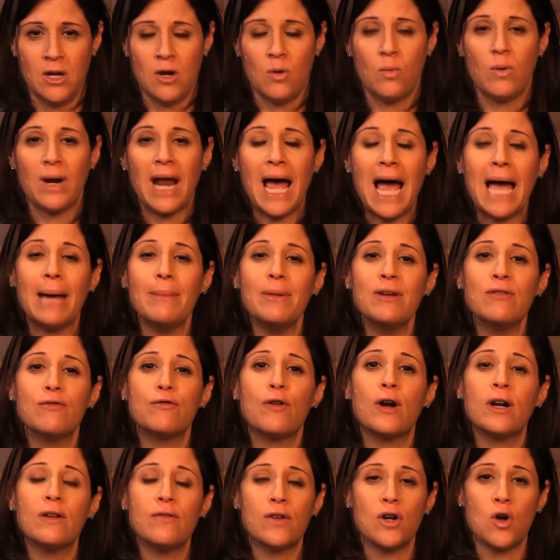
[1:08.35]
When I'm in
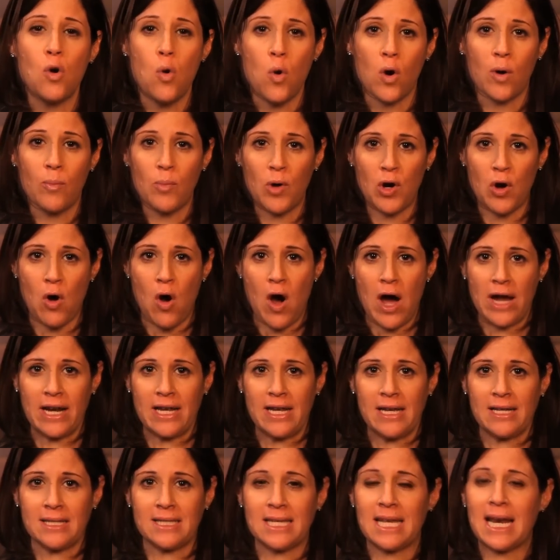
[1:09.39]
front of a corporate
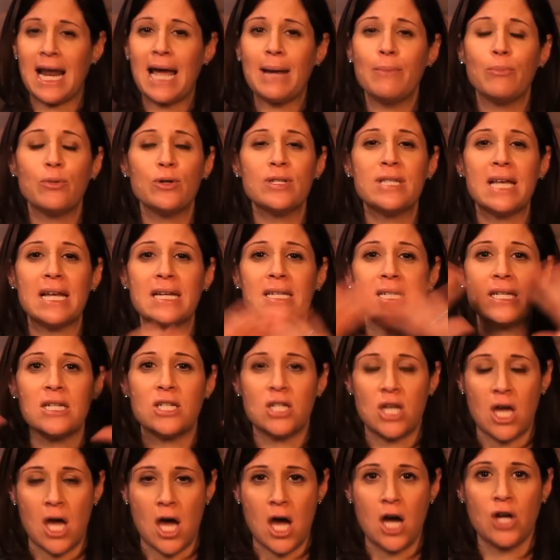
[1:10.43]
audience and I'm presenting
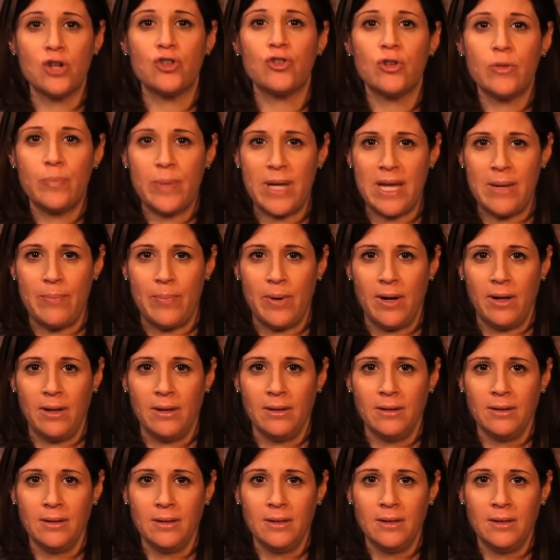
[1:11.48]
to 100 people,
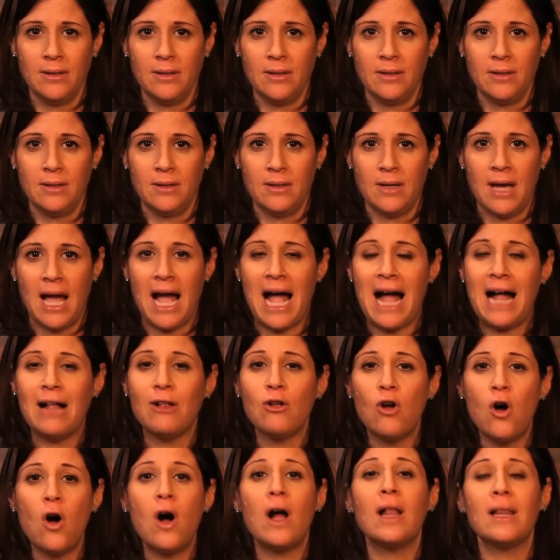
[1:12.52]
I'll
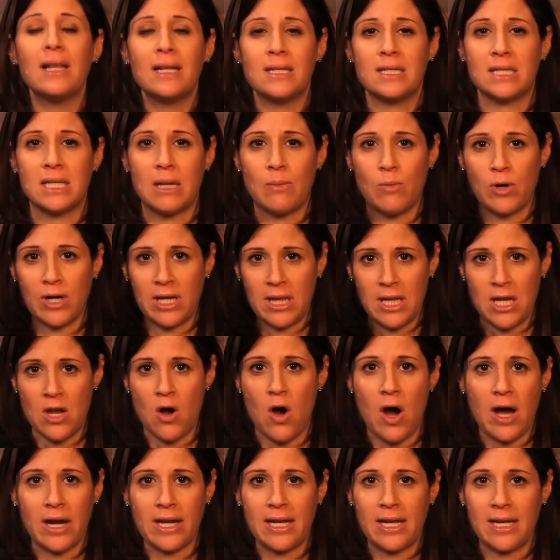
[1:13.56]
call on someone in the
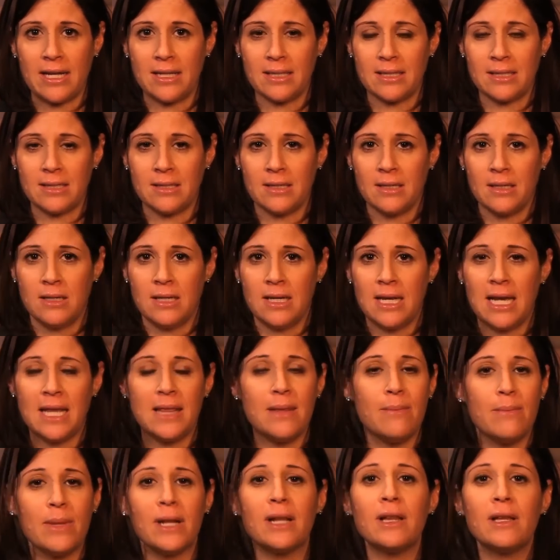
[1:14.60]
audience in
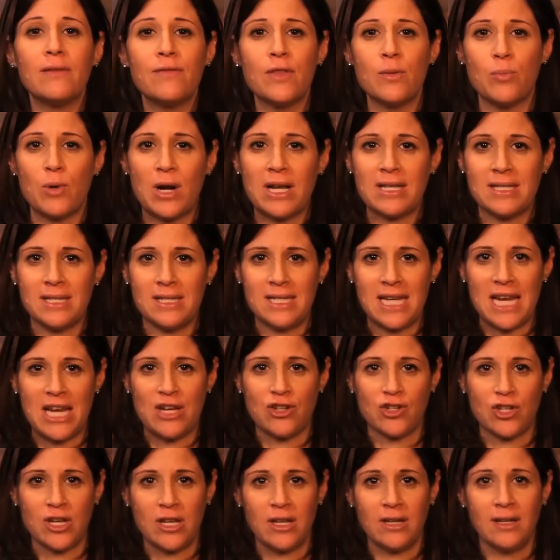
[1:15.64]
the middle of the
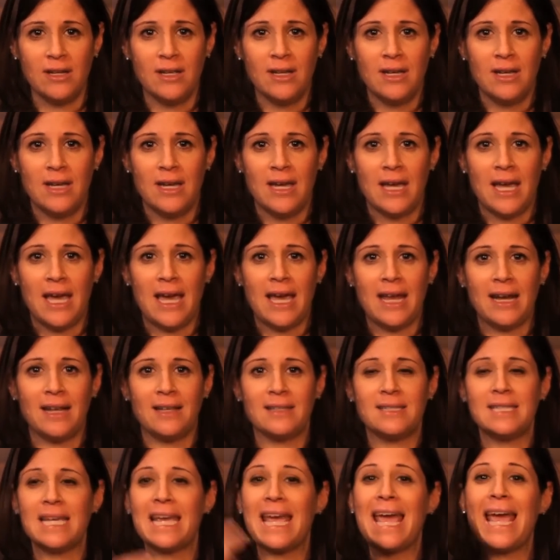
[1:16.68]
presentation and I'll
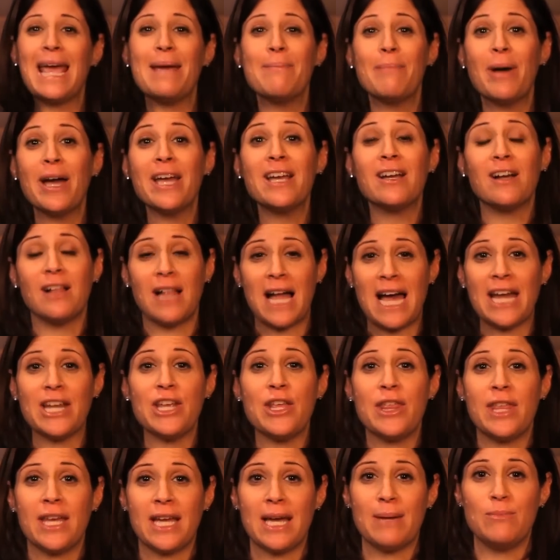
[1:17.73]
say, hey, Michael, how do
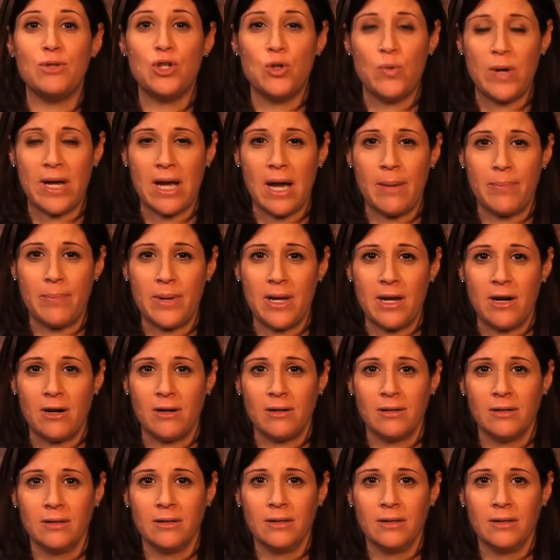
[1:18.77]
you think I'm doing up here?